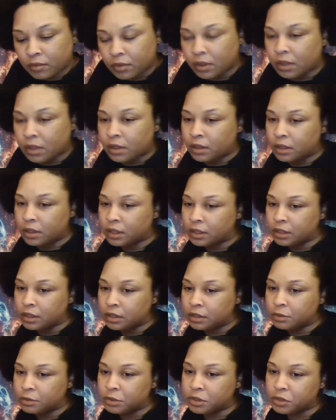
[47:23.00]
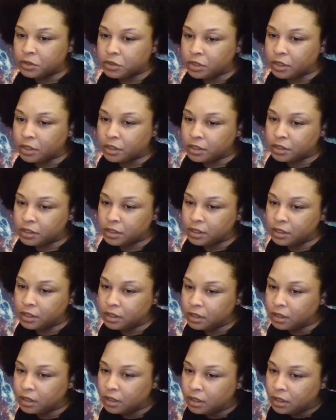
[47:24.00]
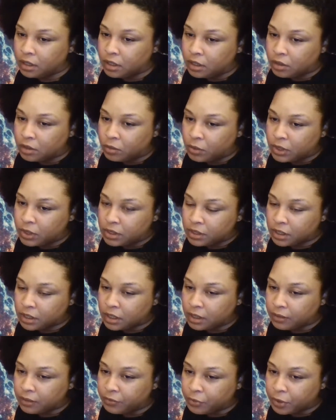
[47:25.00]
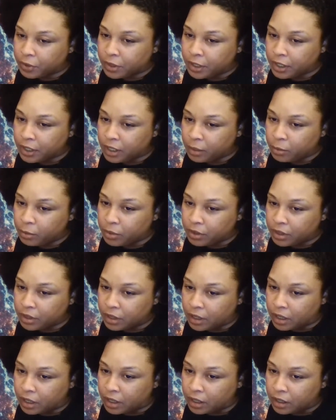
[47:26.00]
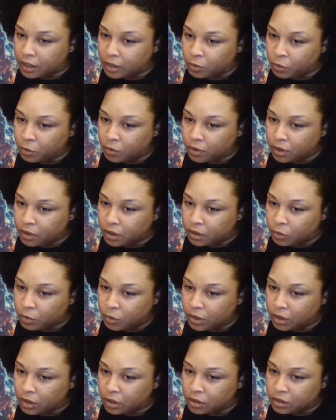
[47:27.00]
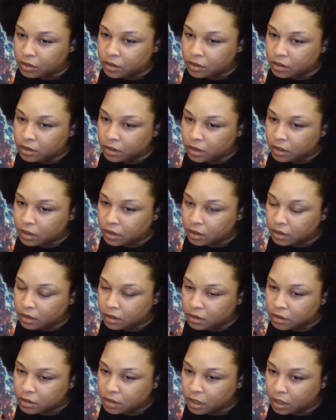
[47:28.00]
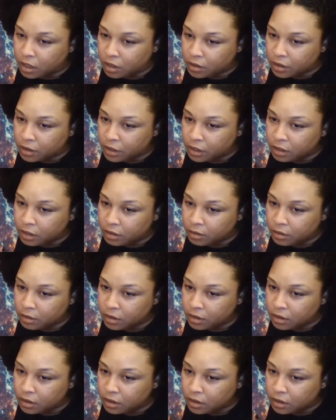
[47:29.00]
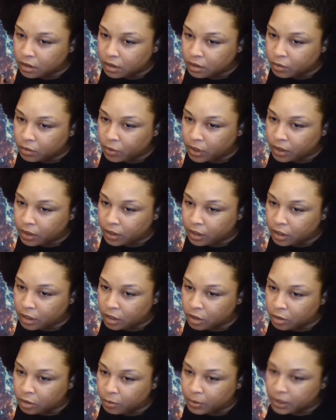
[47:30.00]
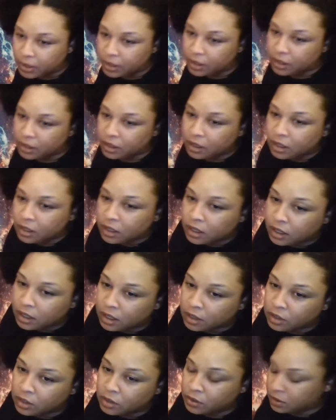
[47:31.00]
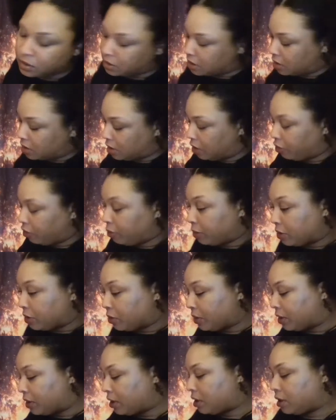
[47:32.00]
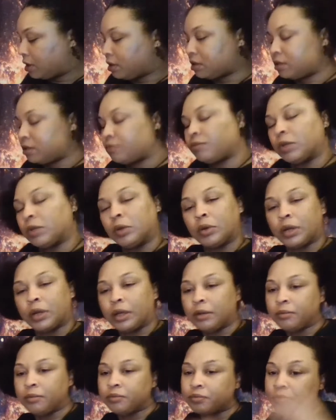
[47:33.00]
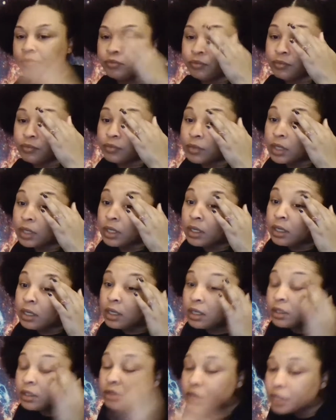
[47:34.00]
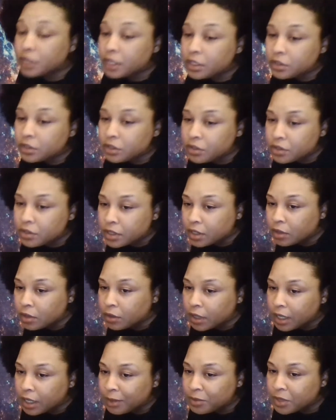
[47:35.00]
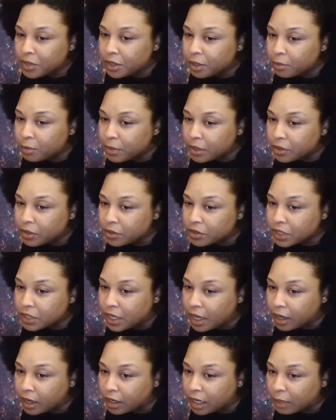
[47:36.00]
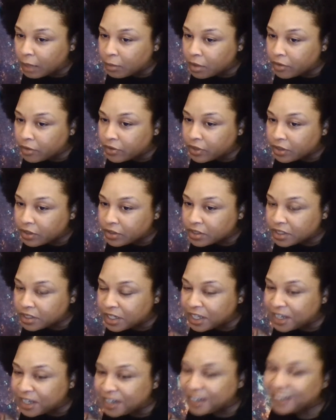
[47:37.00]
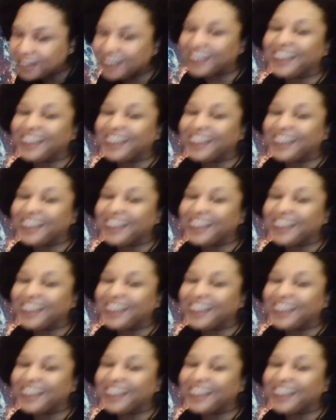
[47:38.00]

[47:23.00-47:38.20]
Sharda C, what's to come for Cameron and I? We aren't talking right now, but I know it's not over between us. Okay. And AJ said, okay, I'm trying to make her say I can come over there today.